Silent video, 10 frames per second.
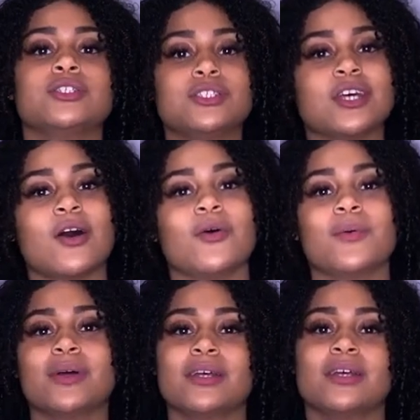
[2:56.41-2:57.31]

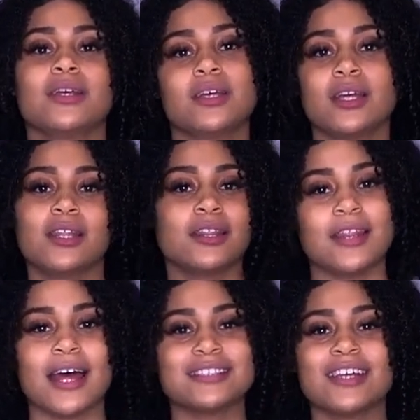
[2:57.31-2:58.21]
So
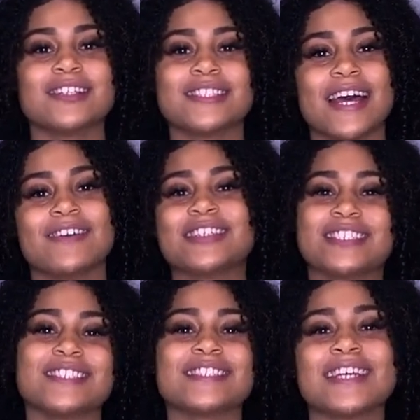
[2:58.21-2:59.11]
that's all set, which
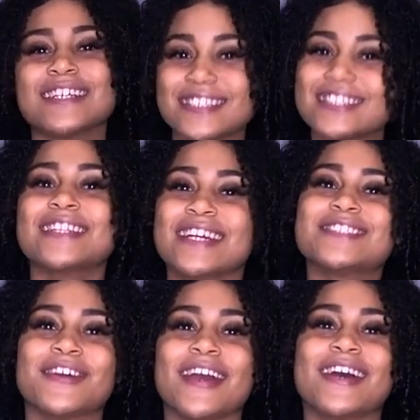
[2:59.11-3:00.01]
is, that's
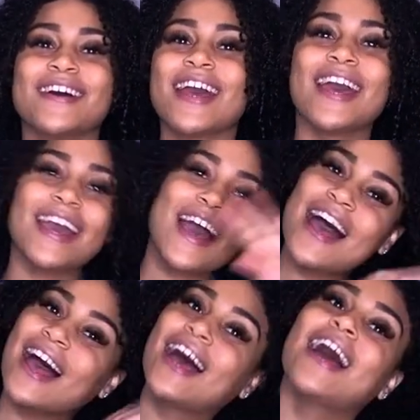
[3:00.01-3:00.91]
great, okay?
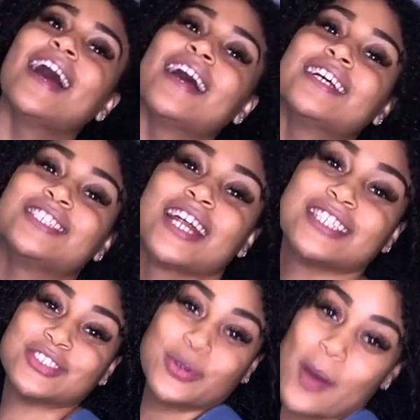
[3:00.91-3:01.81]
Should
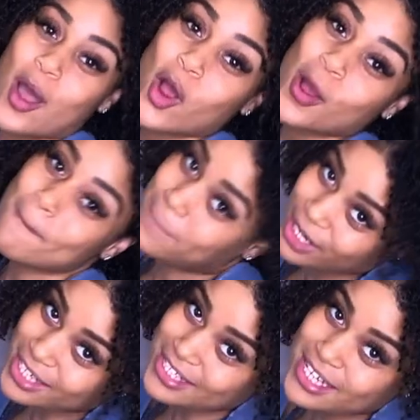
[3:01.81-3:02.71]
do
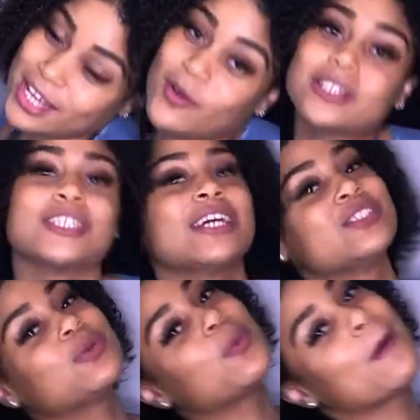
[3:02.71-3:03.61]
burgundy or should I
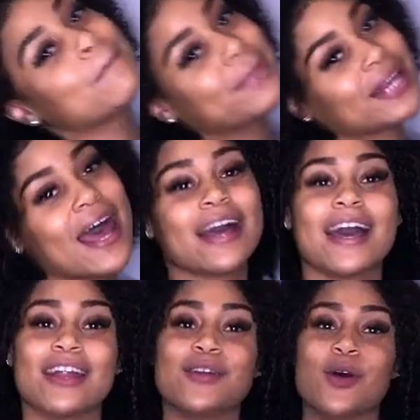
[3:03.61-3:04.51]
do black?
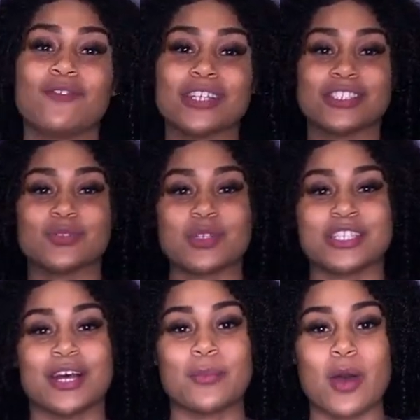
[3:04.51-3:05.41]
I don't know if I should switch
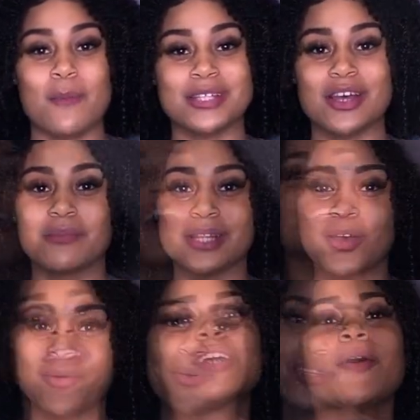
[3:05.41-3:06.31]
it up. Comment down below.
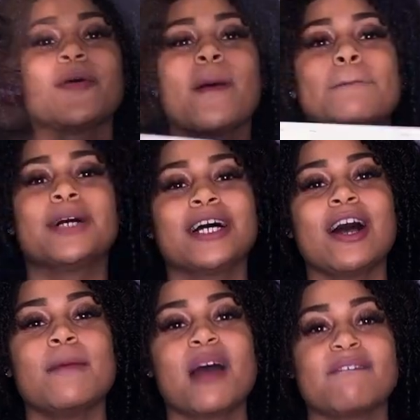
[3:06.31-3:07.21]
Also
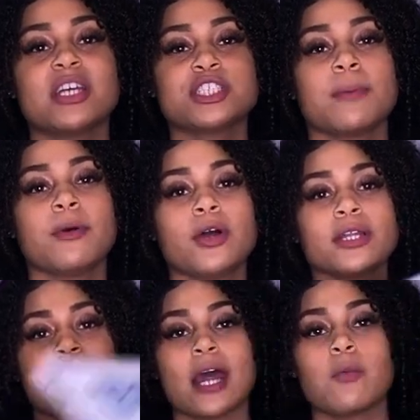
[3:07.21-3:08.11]
put on my vision
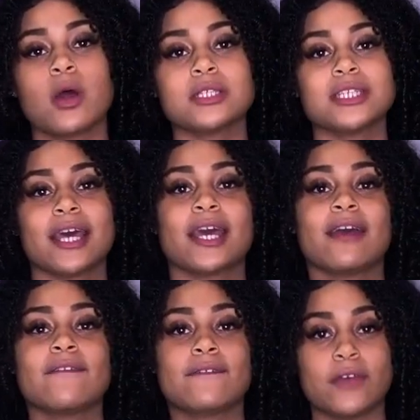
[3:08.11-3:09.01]
board that I wanted to
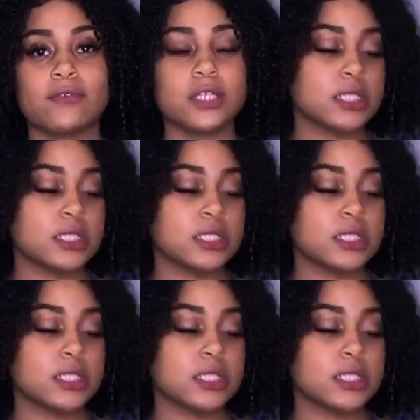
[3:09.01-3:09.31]
hit fifty